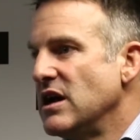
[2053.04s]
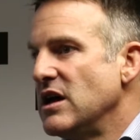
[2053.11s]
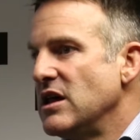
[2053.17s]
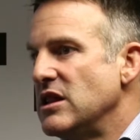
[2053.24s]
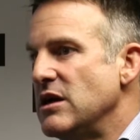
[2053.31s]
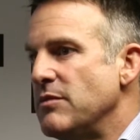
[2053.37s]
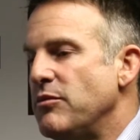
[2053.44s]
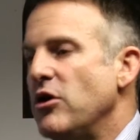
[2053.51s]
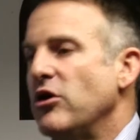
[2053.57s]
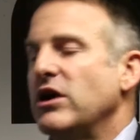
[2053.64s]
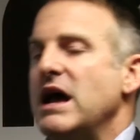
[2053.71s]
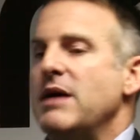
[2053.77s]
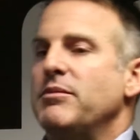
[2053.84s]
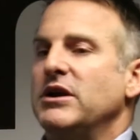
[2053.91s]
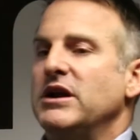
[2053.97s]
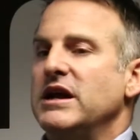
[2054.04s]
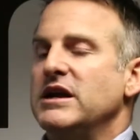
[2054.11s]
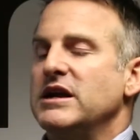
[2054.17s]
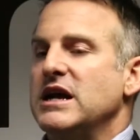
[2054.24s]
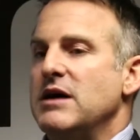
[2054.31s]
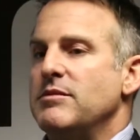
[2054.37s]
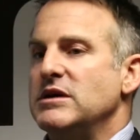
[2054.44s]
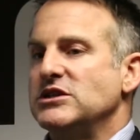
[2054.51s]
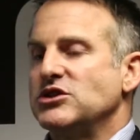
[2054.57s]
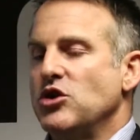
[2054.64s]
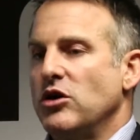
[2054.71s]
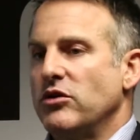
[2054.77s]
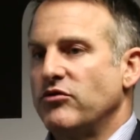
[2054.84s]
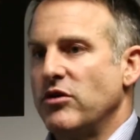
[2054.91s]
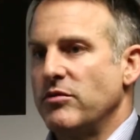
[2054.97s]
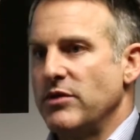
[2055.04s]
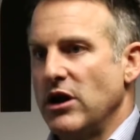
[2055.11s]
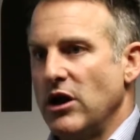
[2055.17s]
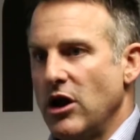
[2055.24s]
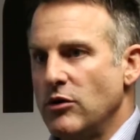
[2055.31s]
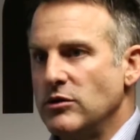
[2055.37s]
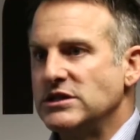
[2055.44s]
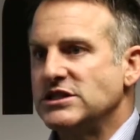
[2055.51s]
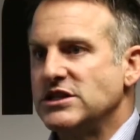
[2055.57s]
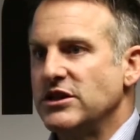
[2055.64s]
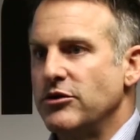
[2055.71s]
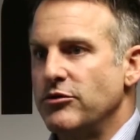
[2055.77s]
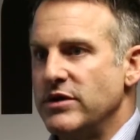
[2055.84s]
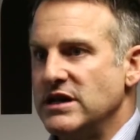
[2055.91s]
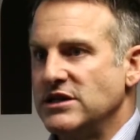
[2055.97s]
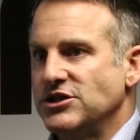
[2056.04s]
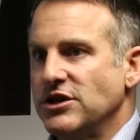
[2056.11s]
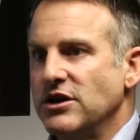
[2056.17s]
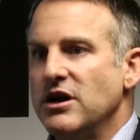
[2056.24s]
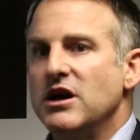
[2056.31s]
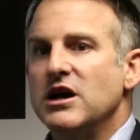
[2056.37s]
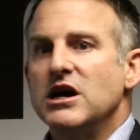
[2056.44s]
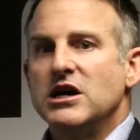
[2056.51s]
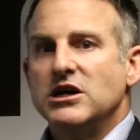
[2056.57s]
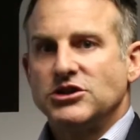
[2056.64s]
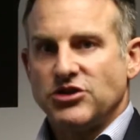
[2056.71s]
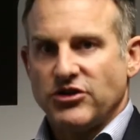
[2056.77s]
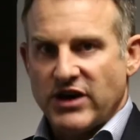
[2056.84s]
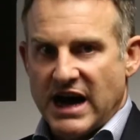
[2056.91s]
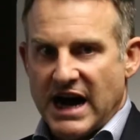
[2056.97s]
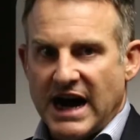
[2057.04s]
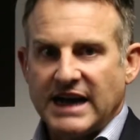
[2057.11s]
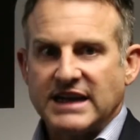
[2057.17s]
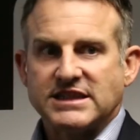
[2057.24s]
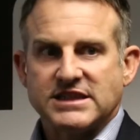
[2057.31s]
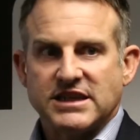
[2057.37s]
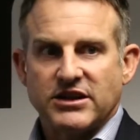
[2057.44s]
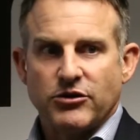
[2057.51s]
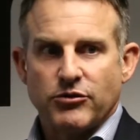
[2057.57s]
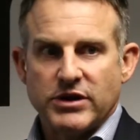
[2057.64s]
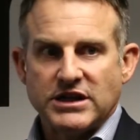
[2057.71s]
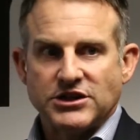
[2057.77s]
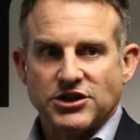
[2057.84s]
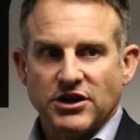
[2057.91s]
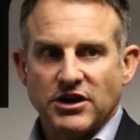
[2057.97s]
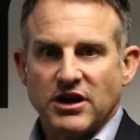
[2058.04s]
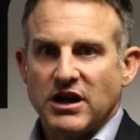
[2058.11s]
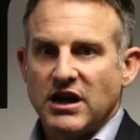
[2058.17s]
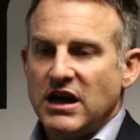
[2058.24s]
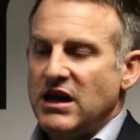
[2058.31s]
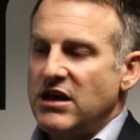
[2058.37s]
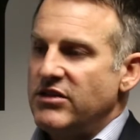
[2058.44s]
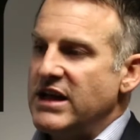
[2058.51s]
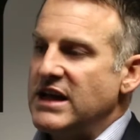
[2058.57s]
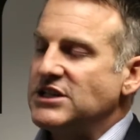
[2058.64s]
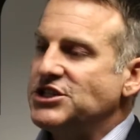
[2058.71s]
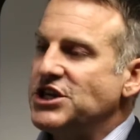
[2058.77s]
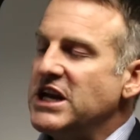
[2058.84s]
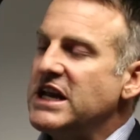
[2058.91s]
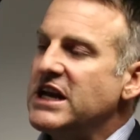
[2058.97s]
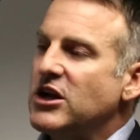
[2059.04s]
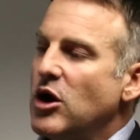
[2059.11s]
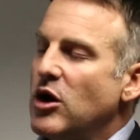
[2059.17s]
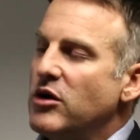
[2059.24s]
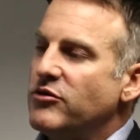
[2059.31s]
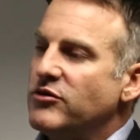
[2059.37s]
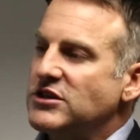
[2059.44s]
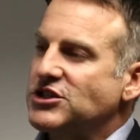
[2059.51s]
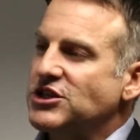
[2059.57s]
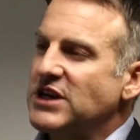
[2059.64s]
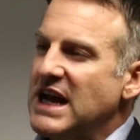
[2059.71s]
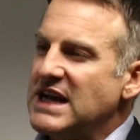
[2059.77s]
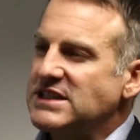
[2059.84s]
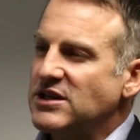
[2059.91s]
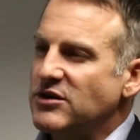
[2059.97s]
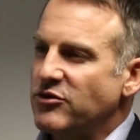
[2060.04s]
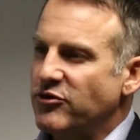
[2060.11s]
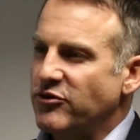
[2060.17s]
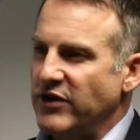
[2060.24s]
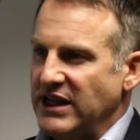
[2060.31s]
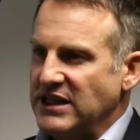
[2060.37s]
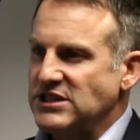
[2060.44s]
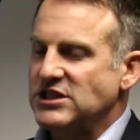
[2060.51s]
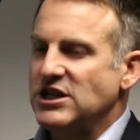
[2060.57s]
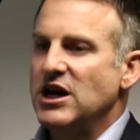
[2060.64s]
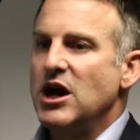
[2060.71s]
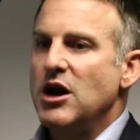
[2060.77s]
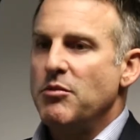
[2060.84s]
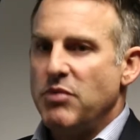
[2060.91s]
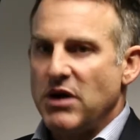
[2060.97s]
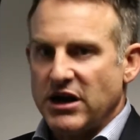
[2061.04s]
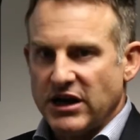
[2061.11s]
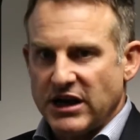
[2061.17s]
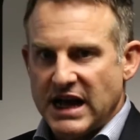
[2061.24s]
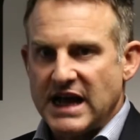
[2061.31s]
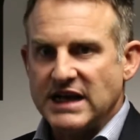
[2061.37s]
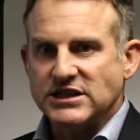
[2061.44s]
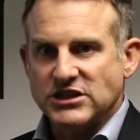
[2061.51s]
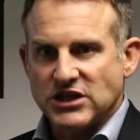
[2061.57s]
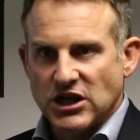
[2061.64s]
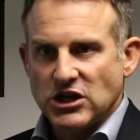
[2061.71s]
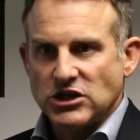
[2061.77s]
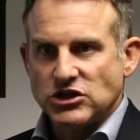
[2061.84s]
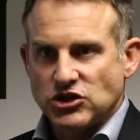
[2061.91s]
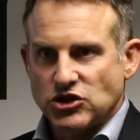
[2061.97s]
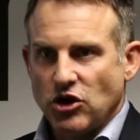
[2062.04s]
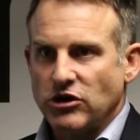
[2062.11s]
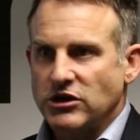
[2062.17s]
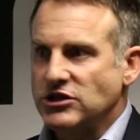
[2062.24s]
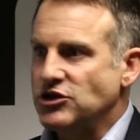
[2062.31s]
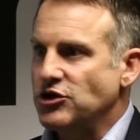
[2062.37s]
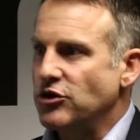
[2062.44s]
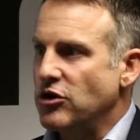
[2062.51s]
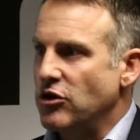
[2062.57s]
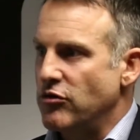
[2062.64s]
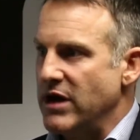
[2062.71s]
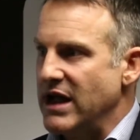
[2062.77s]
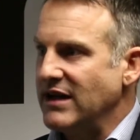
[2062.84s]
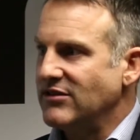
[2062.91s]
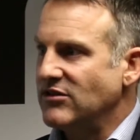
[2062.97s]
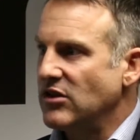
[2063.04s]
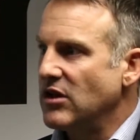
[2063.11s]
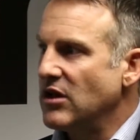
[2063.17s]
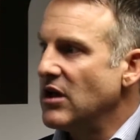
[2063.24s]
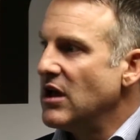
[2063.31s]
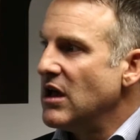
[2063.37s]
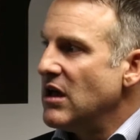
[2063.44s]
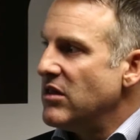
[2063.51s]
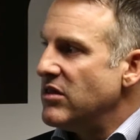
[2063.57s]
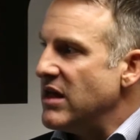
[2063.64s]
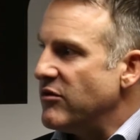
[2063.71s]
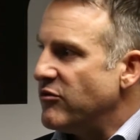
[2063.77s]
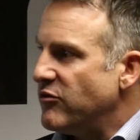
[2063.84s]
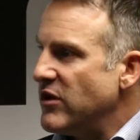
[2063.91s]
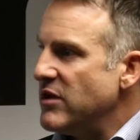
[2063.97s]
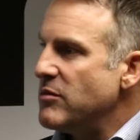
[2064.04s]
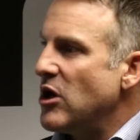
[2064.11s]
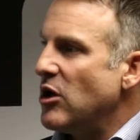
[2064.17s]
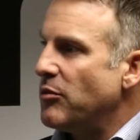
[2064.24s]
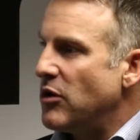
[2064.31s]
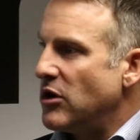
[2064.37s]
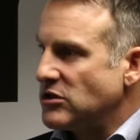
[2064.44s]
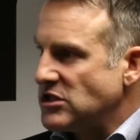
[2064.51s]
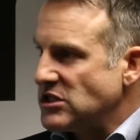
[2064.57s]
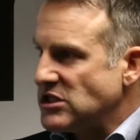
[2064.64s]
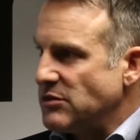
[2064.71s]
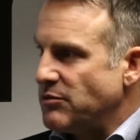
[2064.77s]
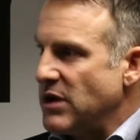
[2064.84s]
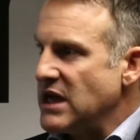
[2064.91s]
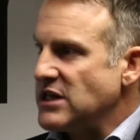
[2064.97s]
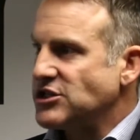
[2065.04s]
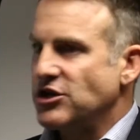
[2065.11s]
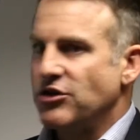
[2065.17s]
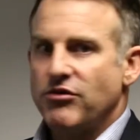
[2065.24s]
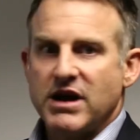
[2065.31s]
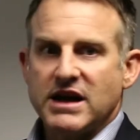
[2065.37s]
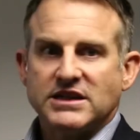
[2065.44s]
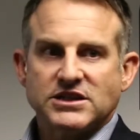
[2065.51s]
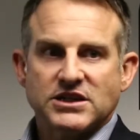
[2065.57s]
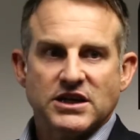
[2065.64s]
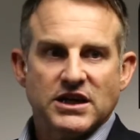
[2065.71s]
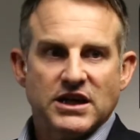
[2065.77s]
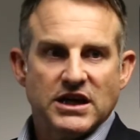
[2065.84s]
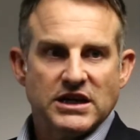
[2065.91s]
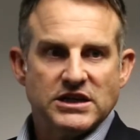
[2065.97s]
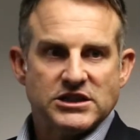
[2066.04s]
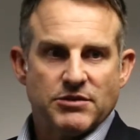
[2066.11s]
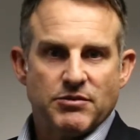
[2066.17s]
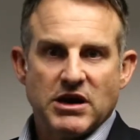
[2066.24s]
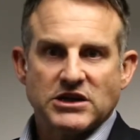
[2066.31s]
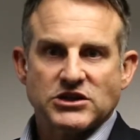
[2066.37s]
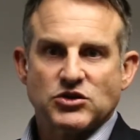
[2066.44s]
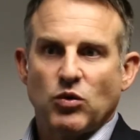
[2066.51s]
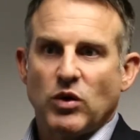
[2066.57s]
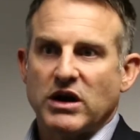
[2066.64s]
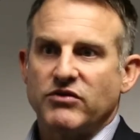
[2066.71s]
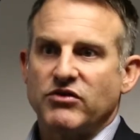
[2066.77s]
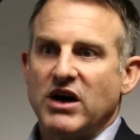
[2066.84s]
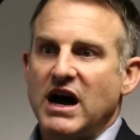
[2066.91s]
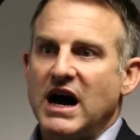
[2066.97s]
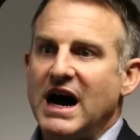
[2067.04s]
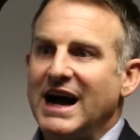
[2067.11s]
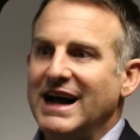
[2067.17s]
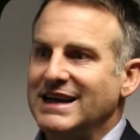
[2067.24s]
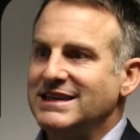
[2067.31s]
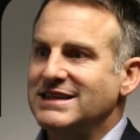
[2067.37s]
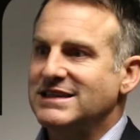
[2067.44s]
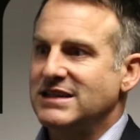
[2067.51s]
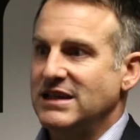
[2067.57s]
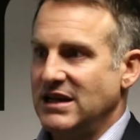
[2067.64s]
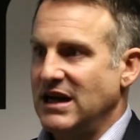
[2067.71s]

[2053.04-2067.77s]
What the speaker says: Their per capita income has gone from the lowest in the region to the highest in the region. Their Gini coefficient hasn't fixed, but it has started to correct. Their female participation rate is amongst one of the highest